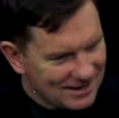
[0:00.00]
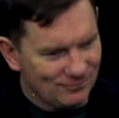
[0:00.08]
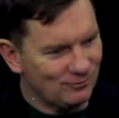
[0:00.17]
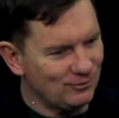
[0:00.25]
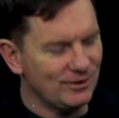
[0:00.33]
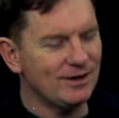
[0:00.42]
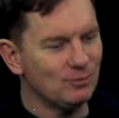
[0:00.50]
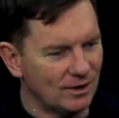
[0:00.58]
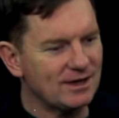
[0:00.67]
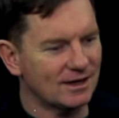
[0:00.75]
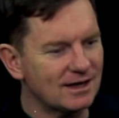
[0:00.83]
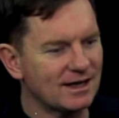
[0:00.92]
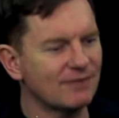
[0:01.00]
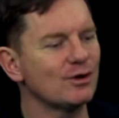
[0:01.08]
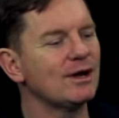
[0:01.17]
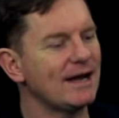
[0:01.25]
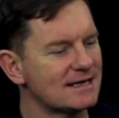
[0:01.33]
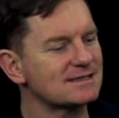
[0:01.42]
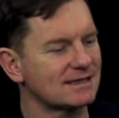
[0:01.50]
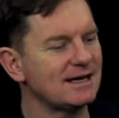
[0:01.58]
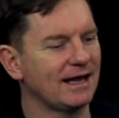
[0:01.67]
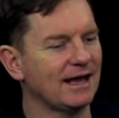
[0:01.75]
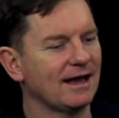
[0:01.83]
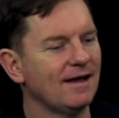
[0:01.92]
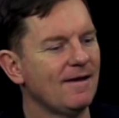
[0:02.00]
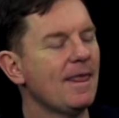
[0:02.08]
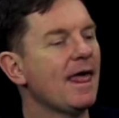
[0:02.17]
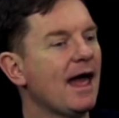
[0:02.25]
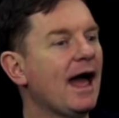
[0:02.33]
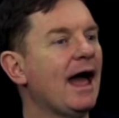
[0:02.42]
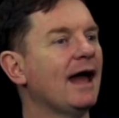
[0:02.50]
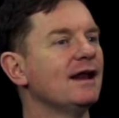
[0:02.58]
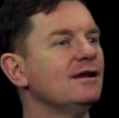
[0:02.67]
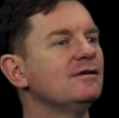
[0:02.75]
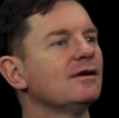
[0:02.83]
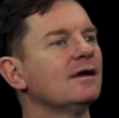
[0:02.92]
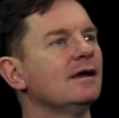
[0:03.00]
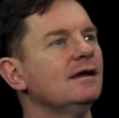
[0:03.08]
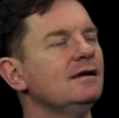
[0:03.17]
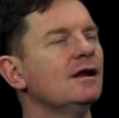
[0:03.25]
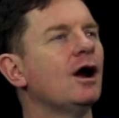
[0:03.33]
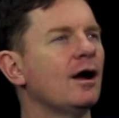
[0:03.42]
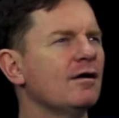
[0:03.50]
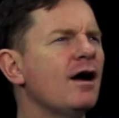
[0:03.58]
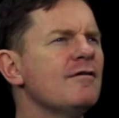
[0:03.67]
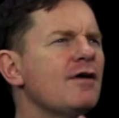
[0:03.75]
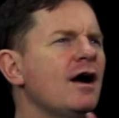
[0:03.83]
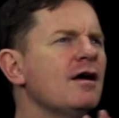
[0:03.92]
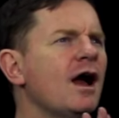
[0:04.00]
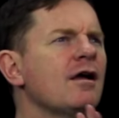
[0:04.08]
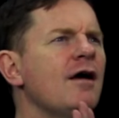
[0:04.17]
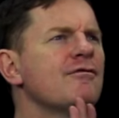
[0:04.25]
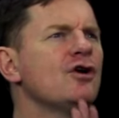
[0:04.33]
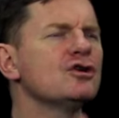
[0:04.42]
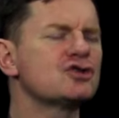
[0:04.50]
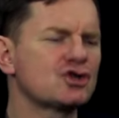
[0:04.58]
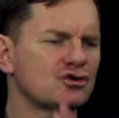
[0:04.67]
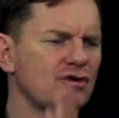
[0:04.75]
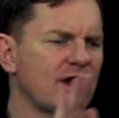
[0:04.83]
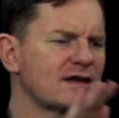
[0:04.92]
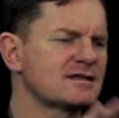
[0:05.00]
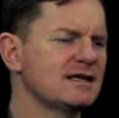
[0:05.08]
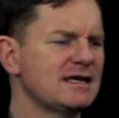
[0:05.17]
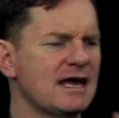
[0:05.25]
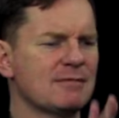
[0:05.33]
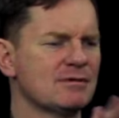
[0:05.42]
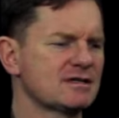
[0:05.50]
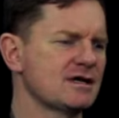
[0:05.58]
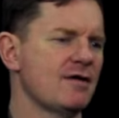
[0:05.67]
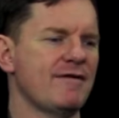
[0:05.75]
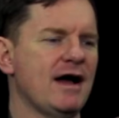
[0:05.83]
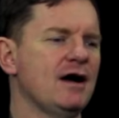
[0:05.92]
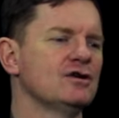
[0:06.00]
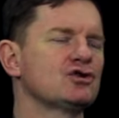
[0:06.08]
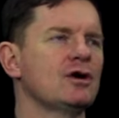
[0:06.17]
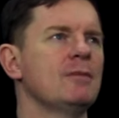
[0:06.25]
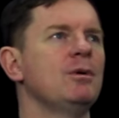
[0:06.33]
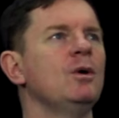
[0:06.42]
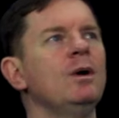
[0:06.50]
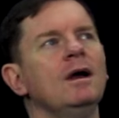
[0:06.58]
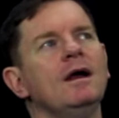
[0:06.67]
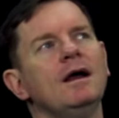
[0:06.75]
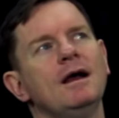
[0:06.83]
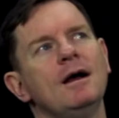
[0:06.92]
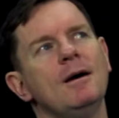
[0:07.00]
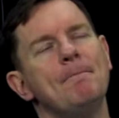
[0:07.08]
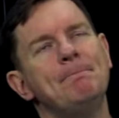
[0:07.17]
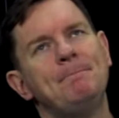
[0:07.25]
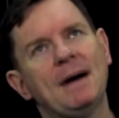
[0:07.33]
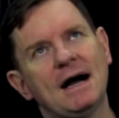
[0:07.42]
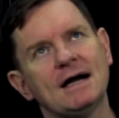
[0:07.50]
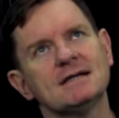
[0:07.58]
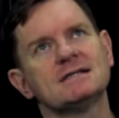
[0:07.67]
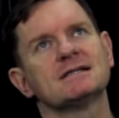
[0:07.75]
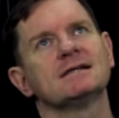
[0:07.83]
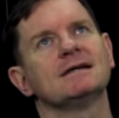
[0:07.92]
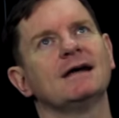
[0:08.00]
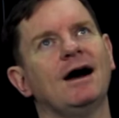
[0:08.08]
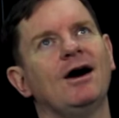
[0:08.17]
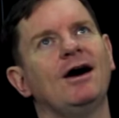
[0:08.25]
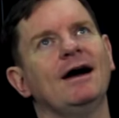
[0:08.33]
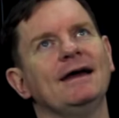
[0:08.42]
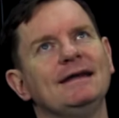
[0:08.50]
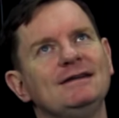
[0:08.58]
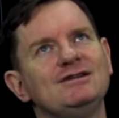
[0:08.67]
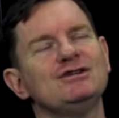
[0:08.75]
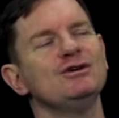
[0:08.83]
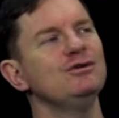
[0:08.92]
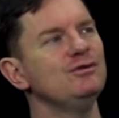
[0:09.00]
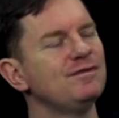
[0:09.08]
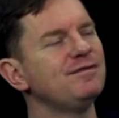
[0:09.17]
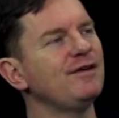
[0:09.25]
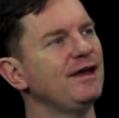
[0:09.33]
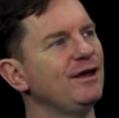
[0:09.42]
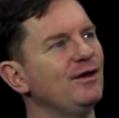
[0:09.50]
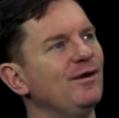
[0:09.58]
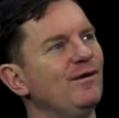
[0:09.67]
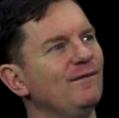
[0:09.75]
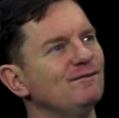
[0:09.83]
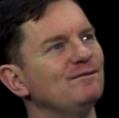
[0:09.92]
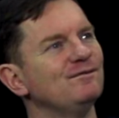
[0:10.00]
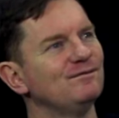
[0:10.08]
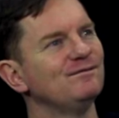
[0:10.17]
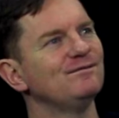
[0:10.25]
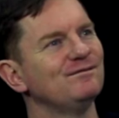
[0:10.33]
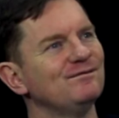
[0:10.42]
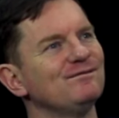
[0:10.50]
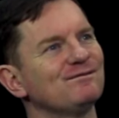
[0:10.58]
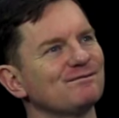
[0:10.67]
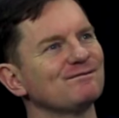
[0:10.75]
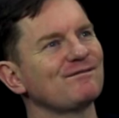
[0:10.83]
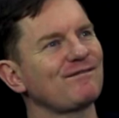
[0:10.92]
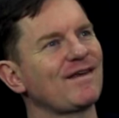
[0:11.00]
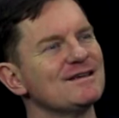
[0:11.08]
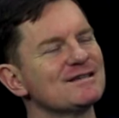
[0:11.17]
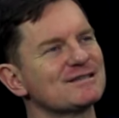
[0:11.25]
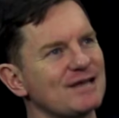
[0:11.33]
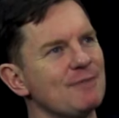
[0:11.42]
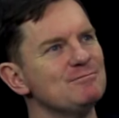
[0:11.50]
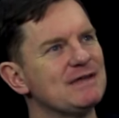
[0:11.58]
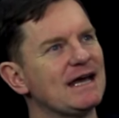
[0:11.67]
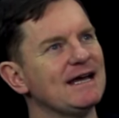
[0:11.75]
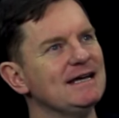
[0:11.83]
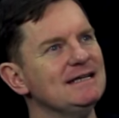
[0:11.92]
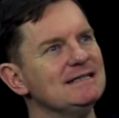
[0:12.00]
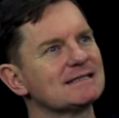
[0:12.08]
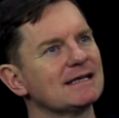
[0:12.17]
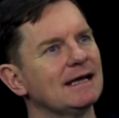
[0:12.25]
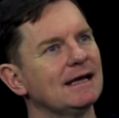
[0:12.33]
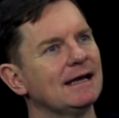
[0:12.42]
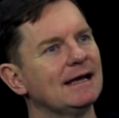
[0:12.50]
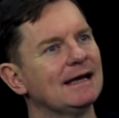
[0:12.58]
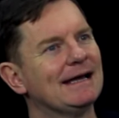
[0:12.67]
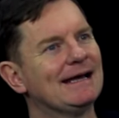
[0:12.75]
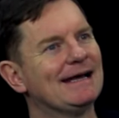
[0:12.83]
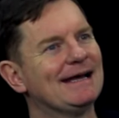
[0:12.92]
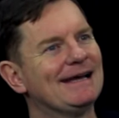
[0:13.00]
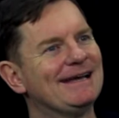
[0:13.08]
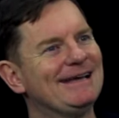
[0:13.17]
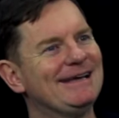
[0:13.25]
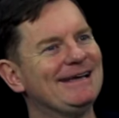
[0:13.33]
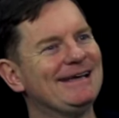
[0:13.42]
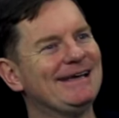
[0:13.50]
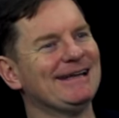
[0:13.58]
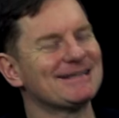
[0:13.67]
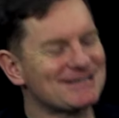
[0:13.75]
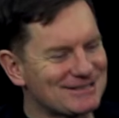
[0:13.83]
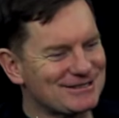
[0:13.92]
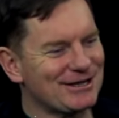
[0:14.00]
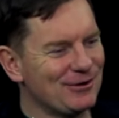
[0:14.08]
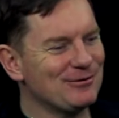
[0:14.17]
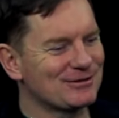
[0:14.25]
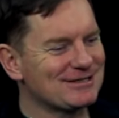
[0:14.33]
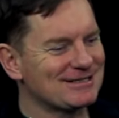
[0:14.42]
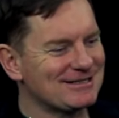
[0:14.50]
We're going to give you a lesson here. And, you know, I've got tricks to get myself out of trouble. But I do feel some days it still